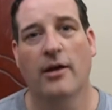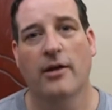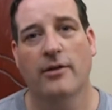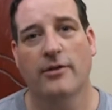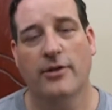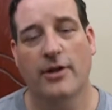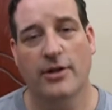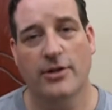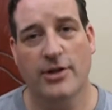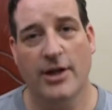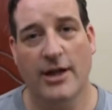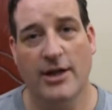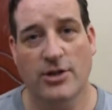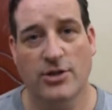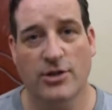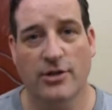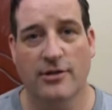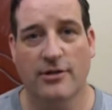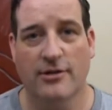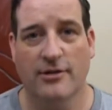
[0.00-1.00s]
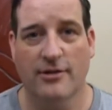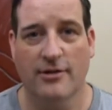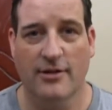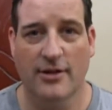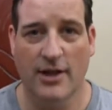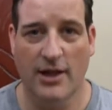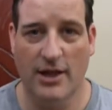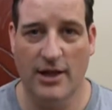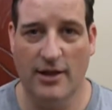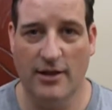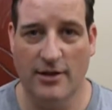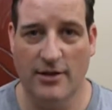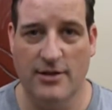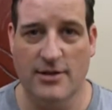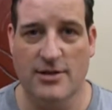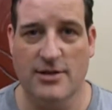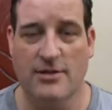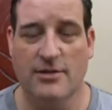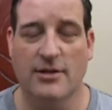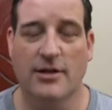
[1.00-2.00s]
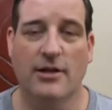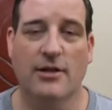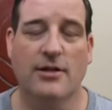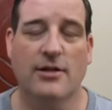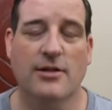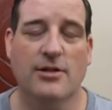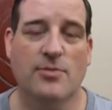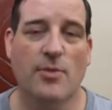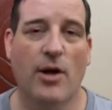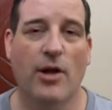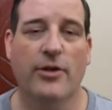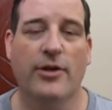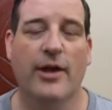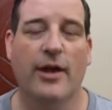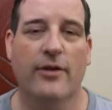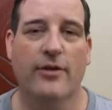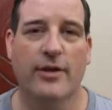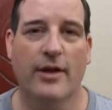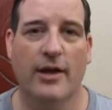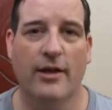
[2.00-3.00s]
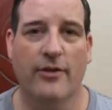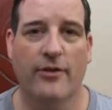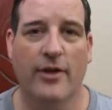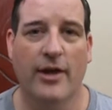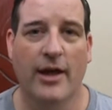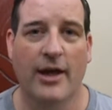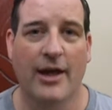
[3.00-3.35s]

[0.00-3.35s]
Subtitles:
Digestion is the small intestines,